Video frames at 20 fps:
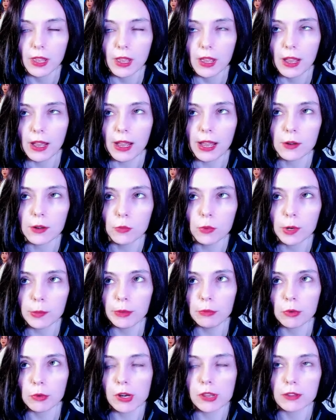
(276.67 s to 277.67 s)
I don't want to
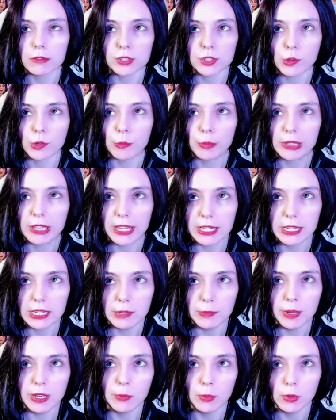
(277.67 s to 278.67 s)
be one of those complainy
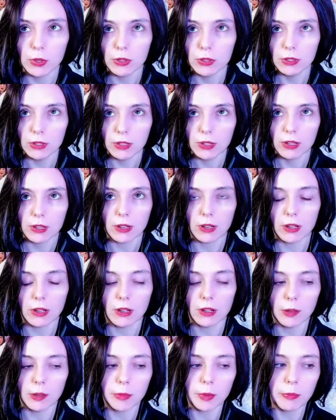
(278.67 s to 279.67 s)
people,
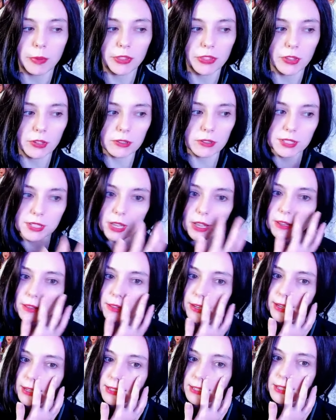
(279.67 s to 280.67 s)
um, but there's not
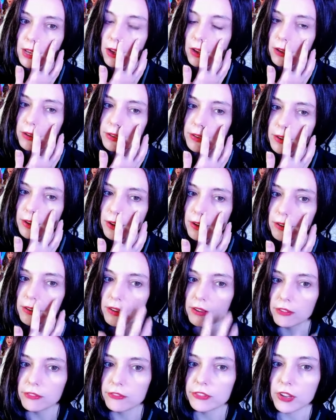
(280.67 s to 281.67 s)
like a ton
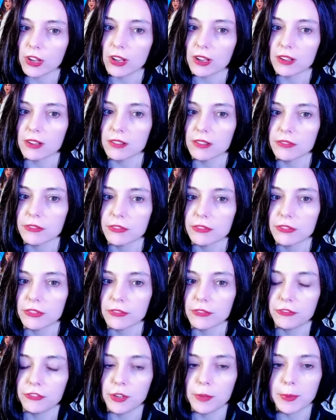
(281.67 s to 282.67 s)
of, of
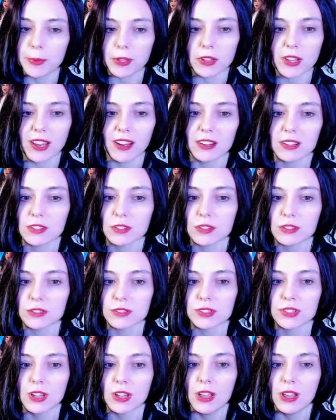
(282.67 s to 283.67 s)
female
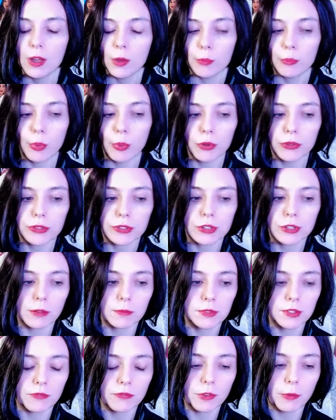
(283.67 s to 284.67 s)
characters, both in
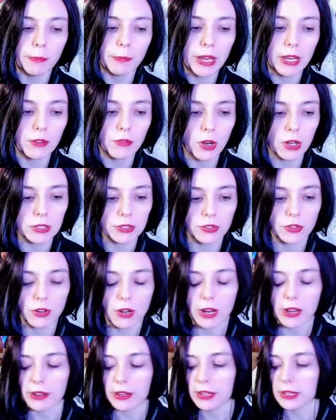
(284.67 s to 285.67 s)
terms of the main roster
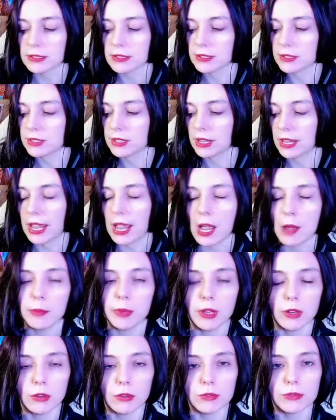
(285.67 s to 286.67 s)
and the
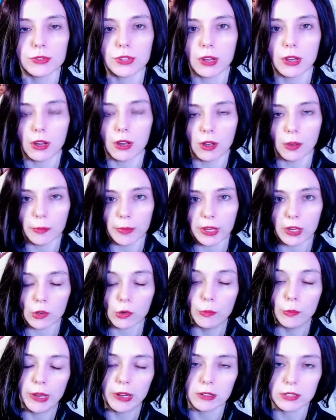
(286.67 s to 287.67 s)
cameos, um, in
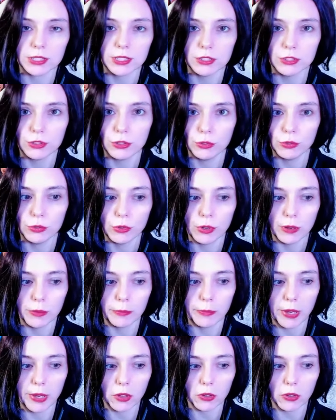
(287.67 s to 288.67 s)
comparison to
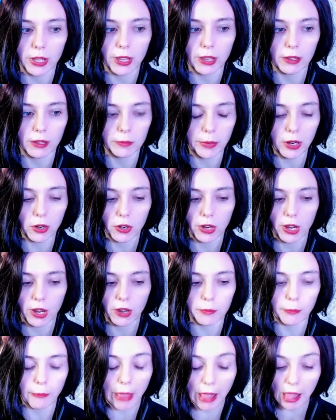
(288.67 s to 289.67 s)
male, male,
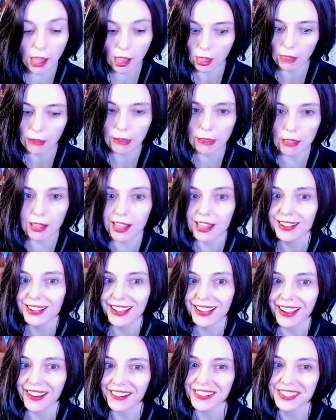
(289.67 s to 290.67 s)
male
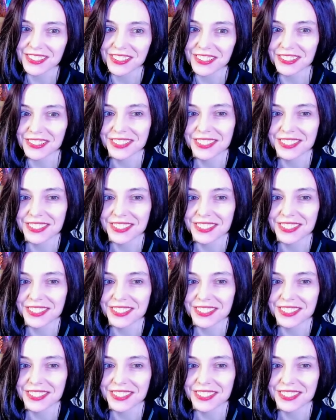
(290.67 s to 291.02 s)
characters.